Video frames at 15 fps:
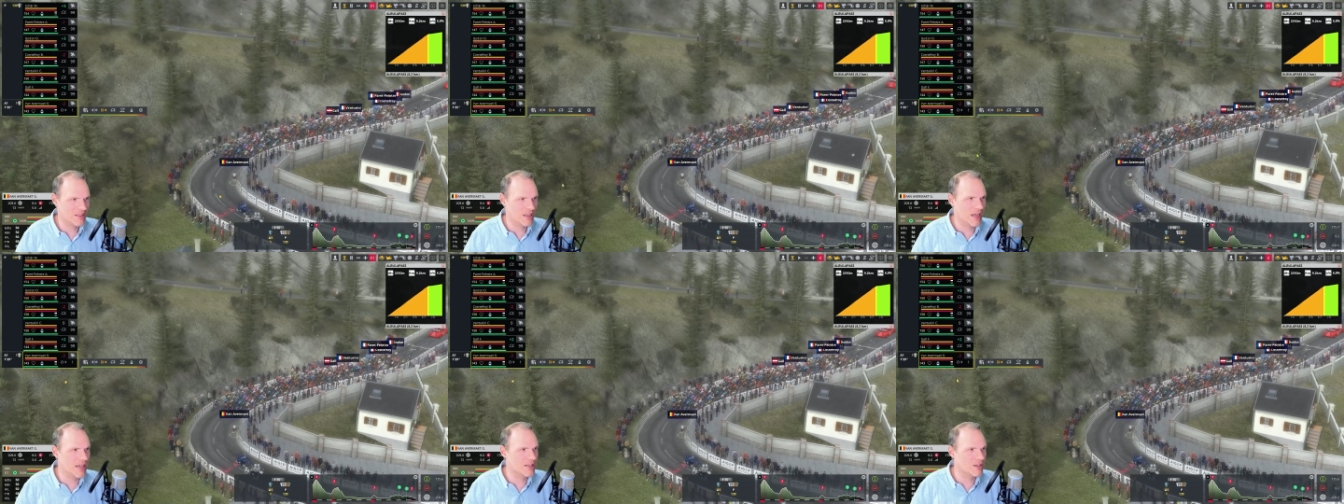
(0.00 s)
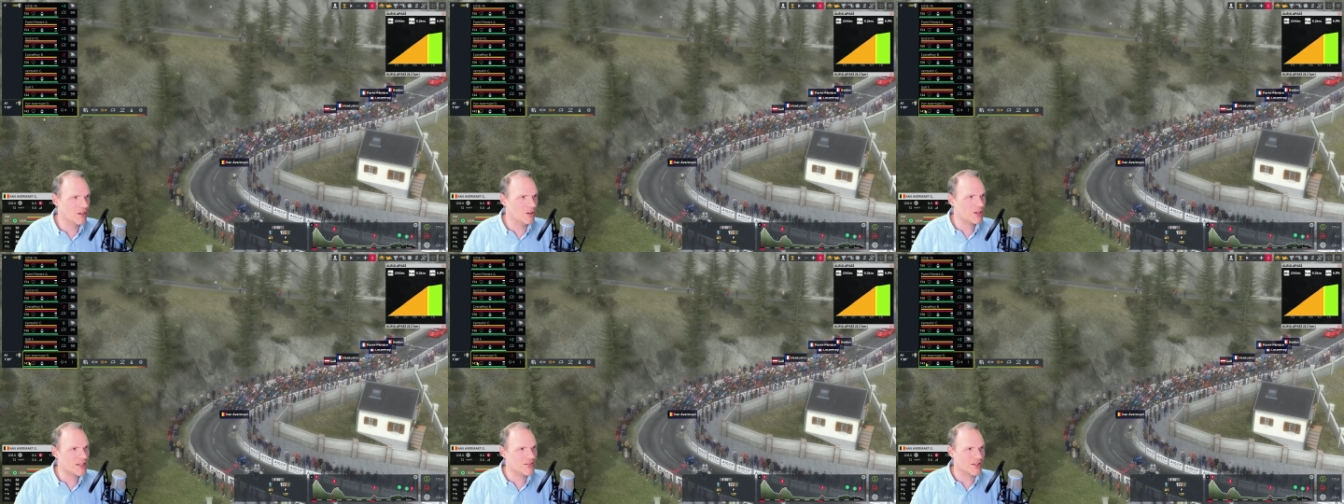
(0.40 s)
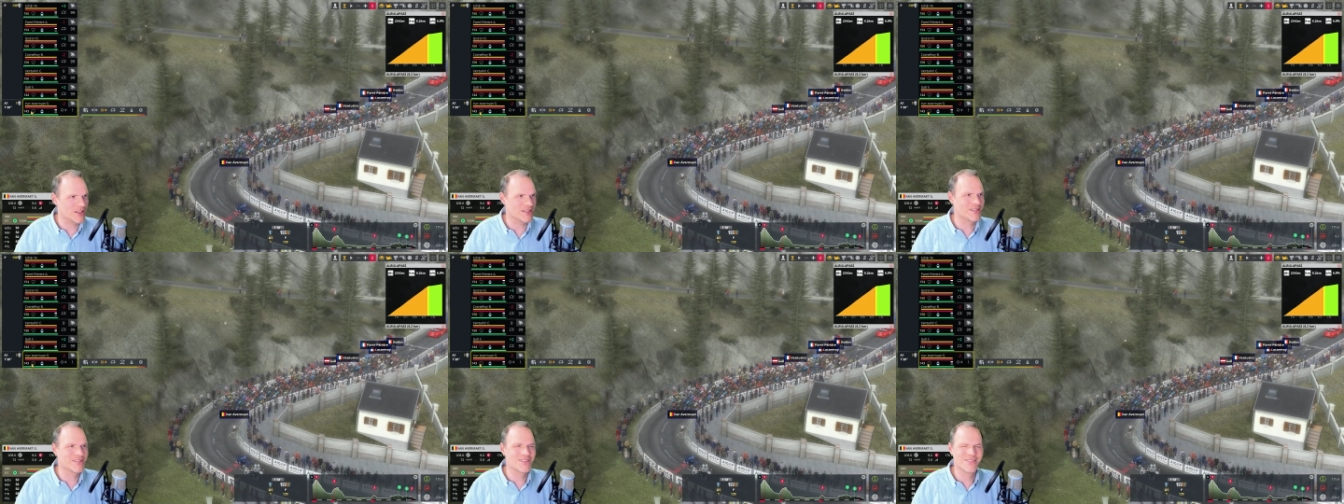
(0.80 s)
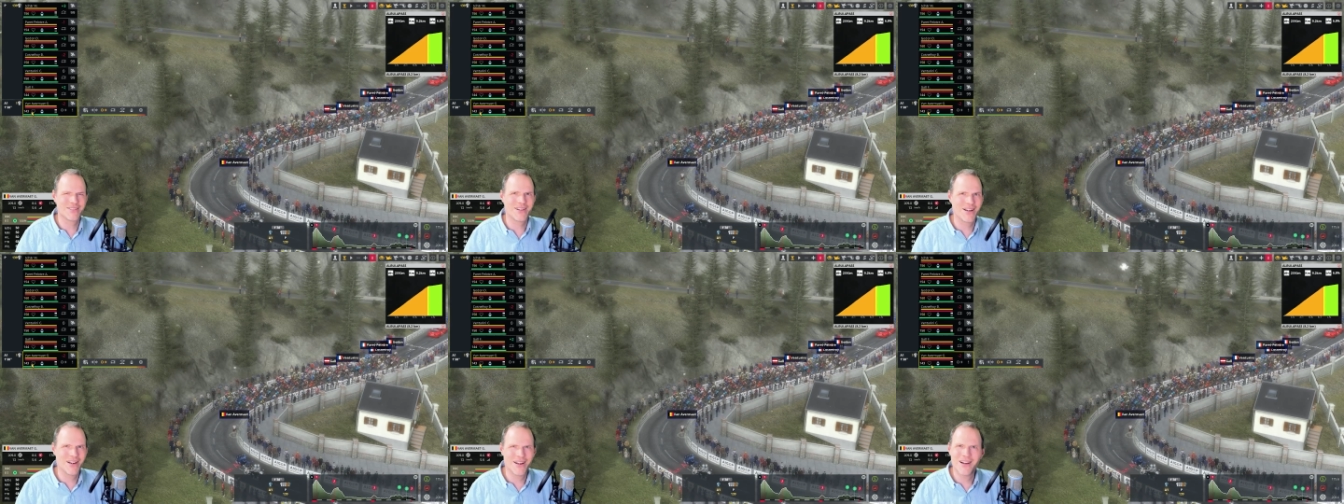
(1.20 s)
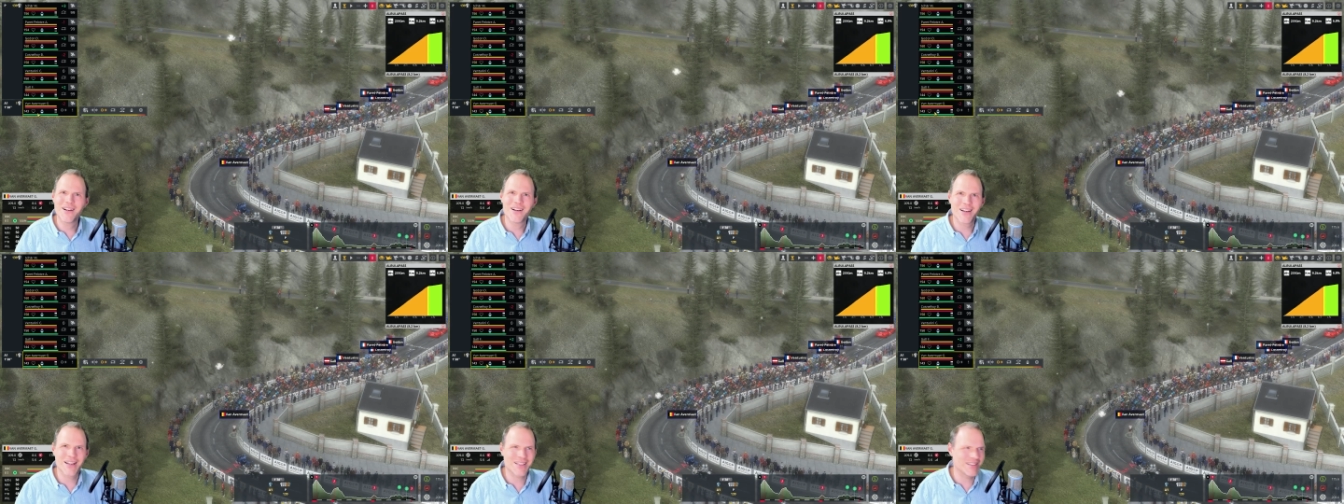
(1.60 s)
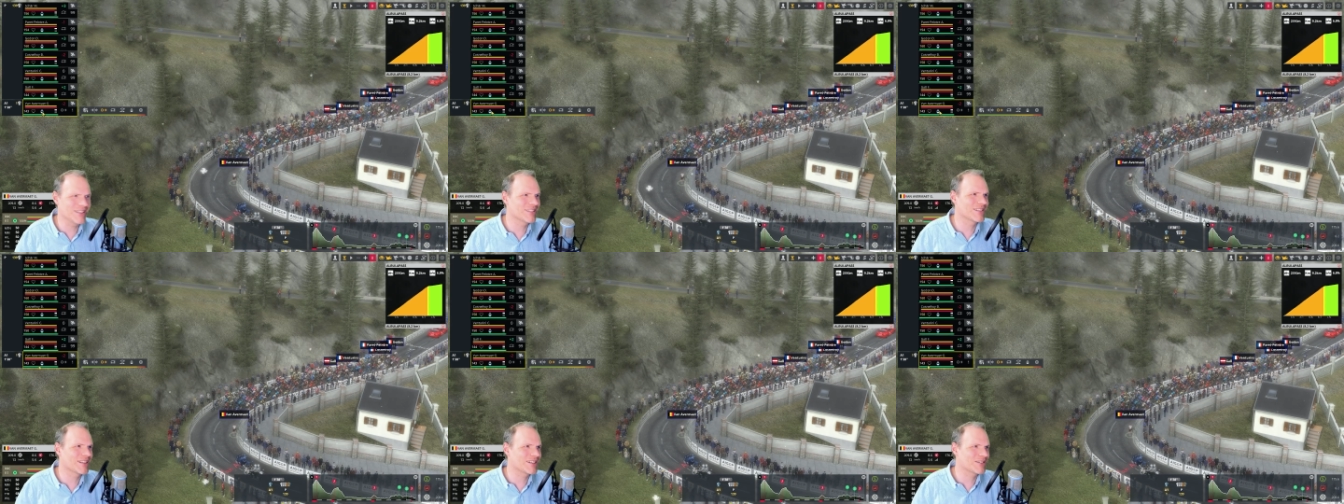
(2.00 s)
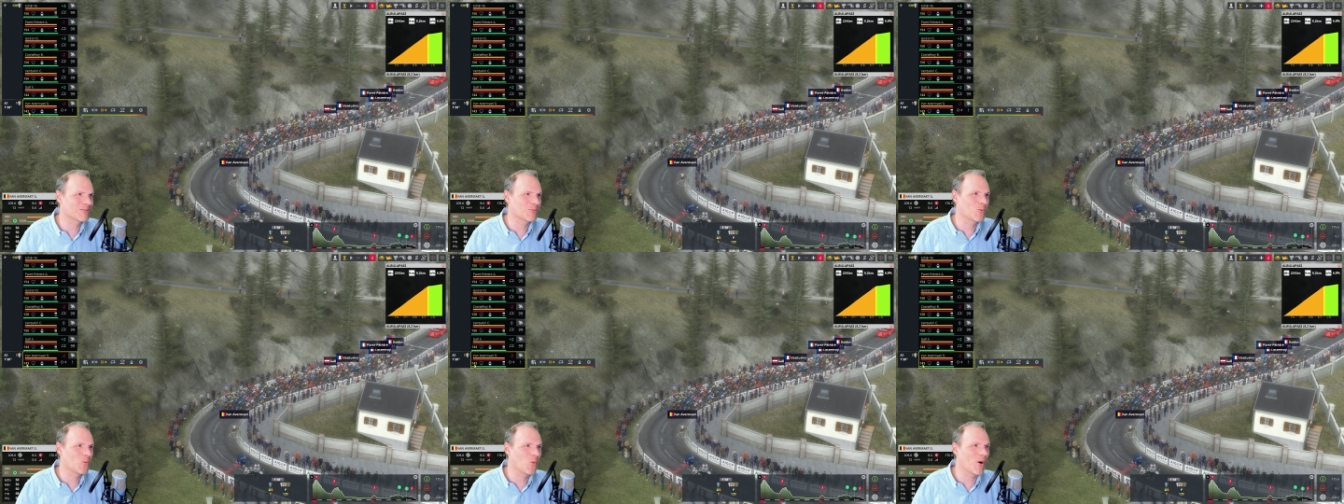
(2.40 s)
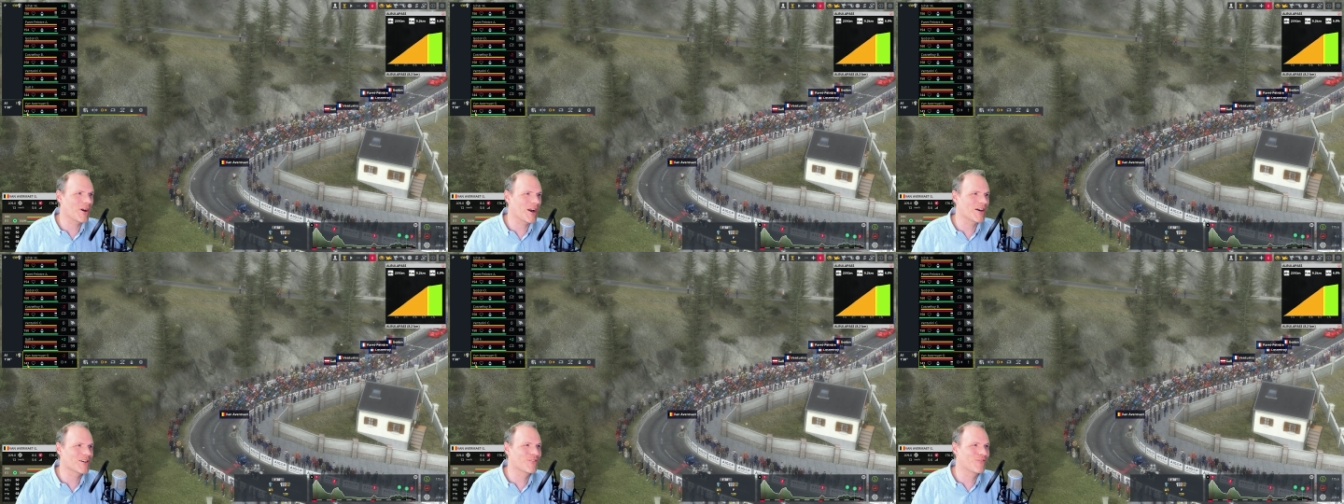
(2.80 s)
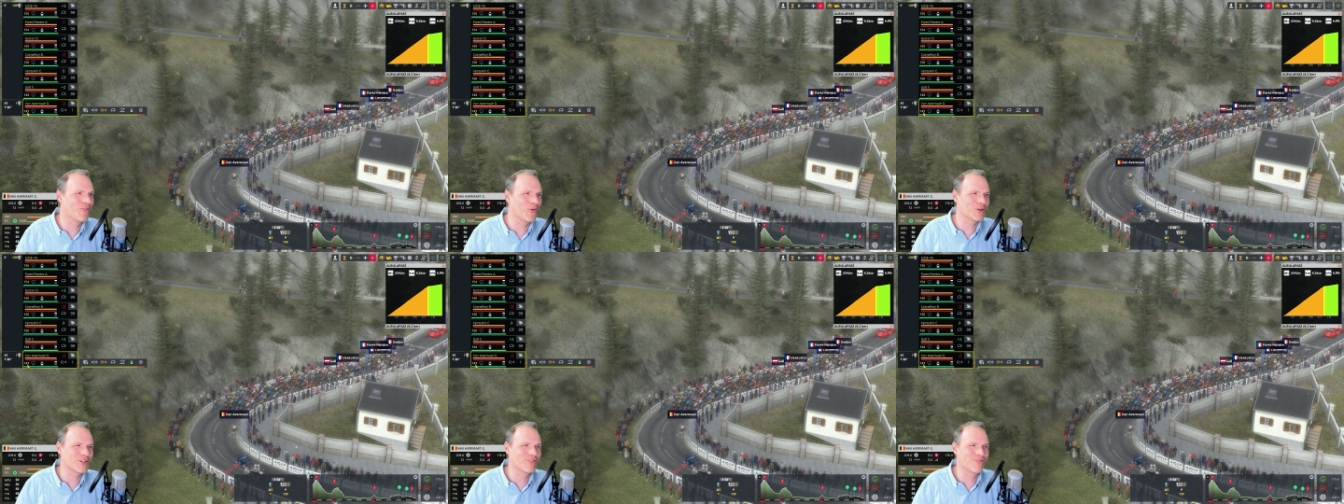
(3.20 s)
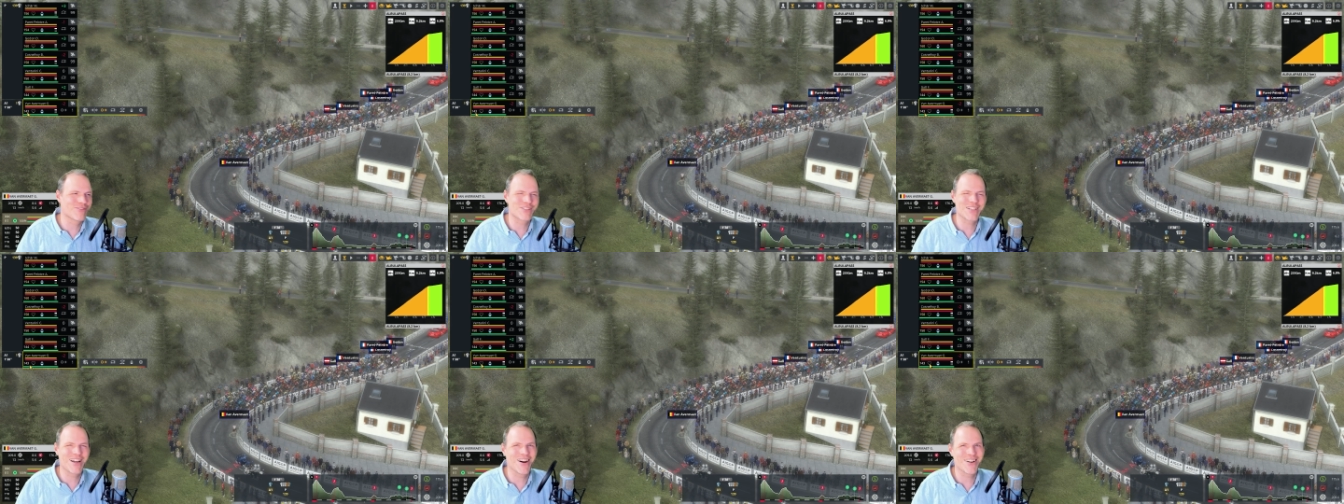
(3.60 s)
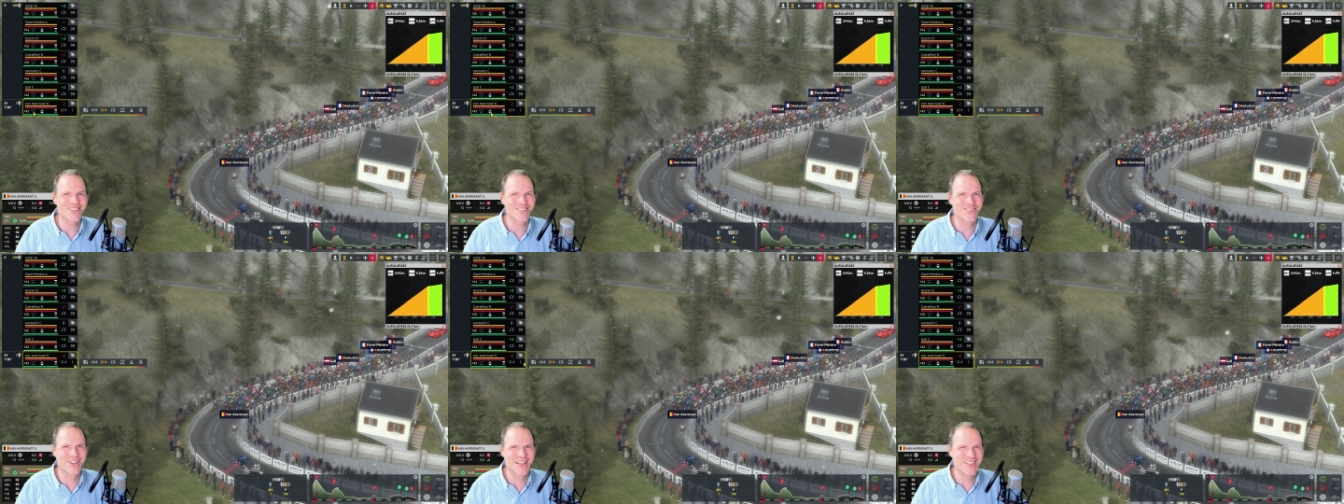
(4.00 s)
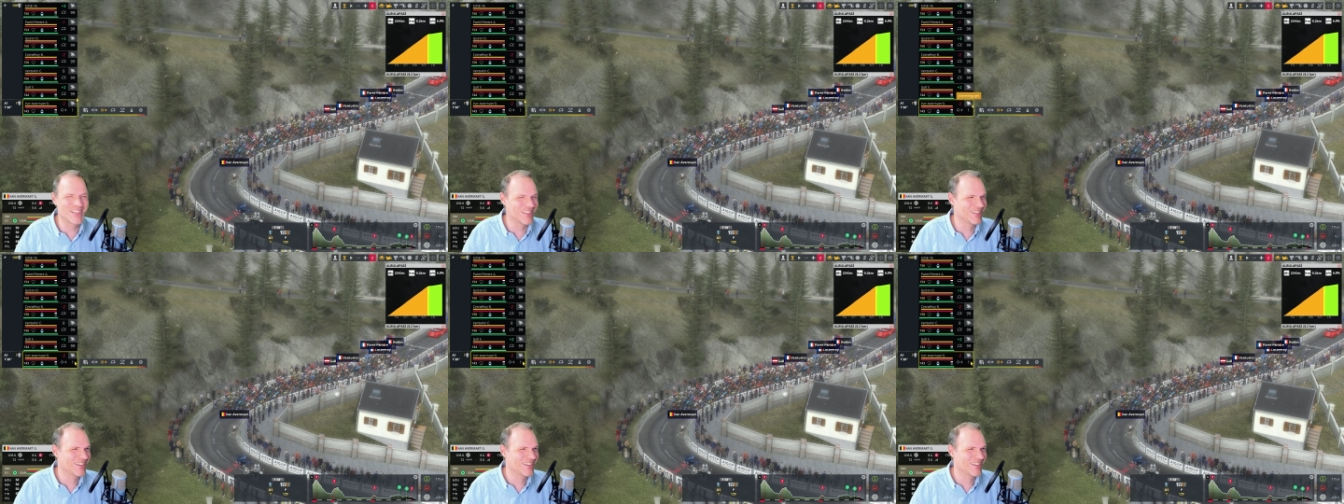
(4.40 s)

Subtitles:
And look at this. Like, he's at 143 heart rate,